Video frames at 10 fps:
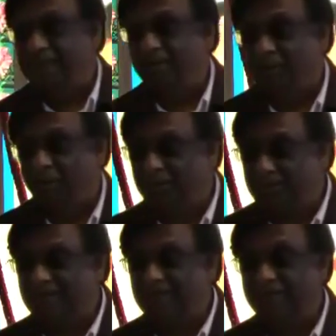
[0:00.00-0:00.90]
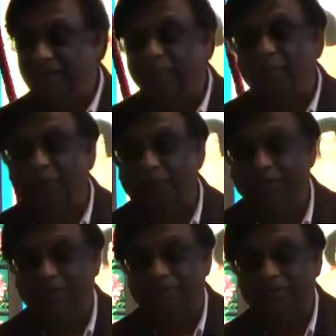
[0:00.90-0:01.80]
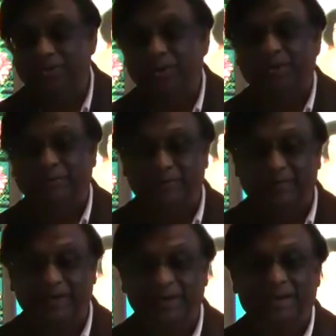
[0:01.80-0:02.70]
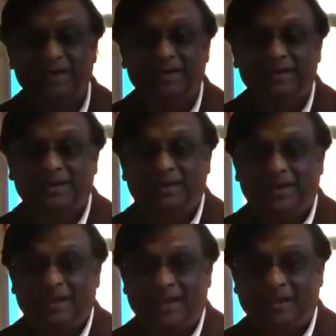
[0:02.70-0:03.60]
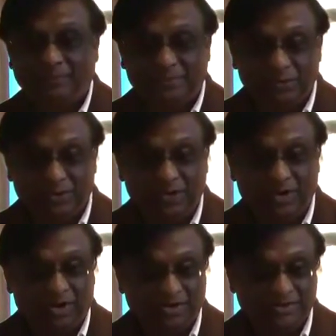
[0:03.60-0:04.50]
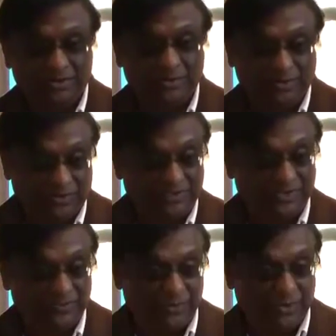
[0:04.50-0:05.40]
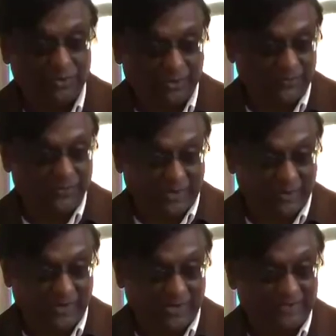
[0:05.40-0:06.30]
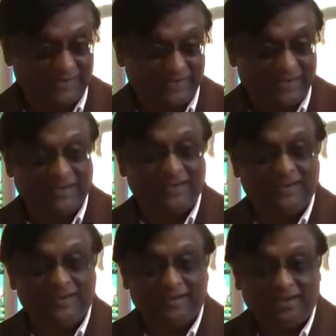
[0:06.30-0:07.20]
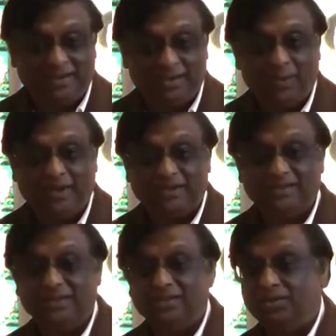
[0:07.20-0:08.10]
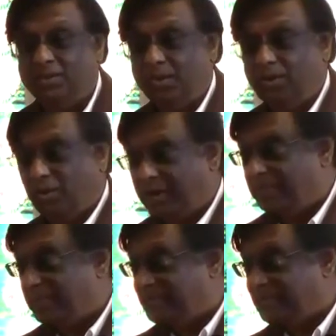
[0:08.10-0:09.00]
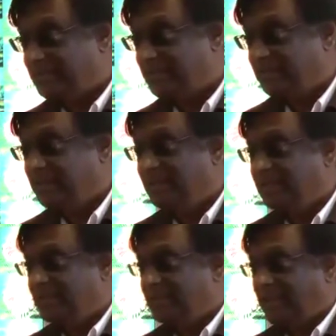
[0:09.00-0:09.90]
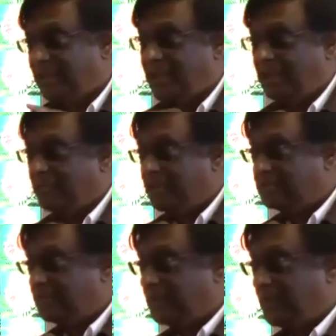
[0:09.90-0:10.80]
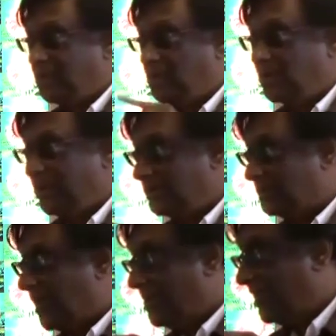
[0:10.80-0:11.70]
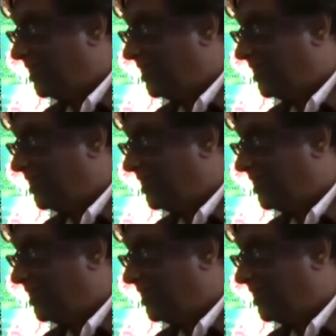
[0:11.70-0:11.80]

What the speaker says: that audit is very important because you have to be absolutely honest with yourself. You're not doing it for anyone else. Right? No one else needs to know your numbers. That number is between you and Swami.